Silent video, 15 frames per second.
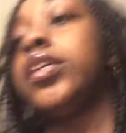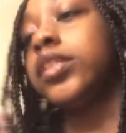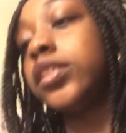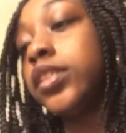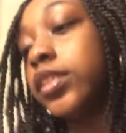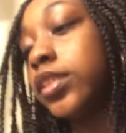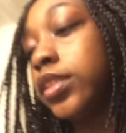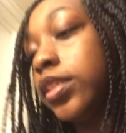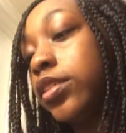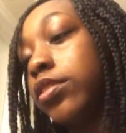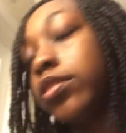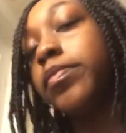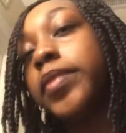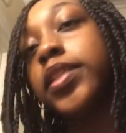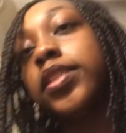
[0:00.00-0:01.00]
And these are
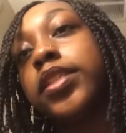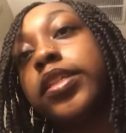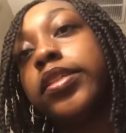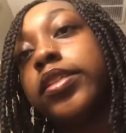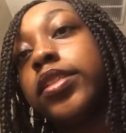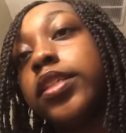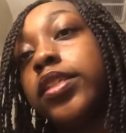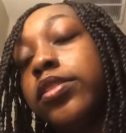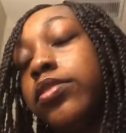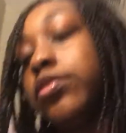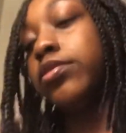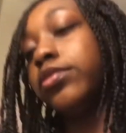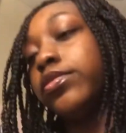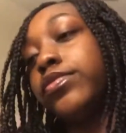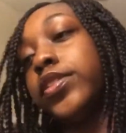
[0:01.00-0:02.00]
the mascaras I
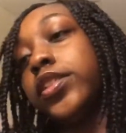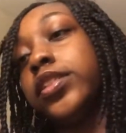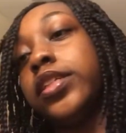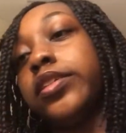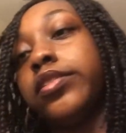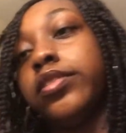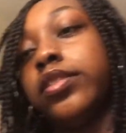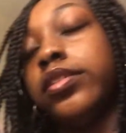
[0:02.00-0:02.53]
used. First I used